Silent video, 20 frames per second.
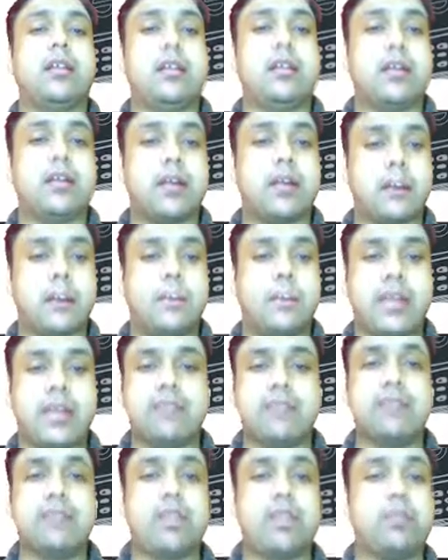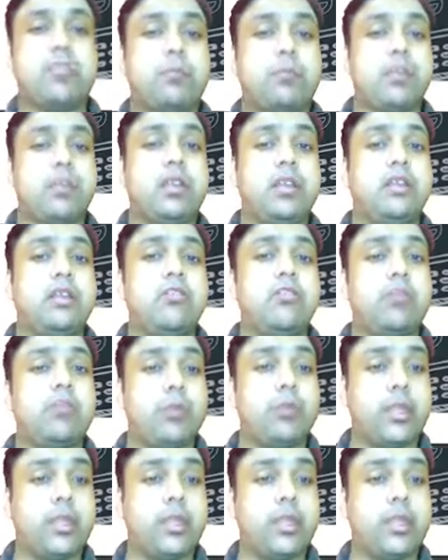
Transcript: their amazing experience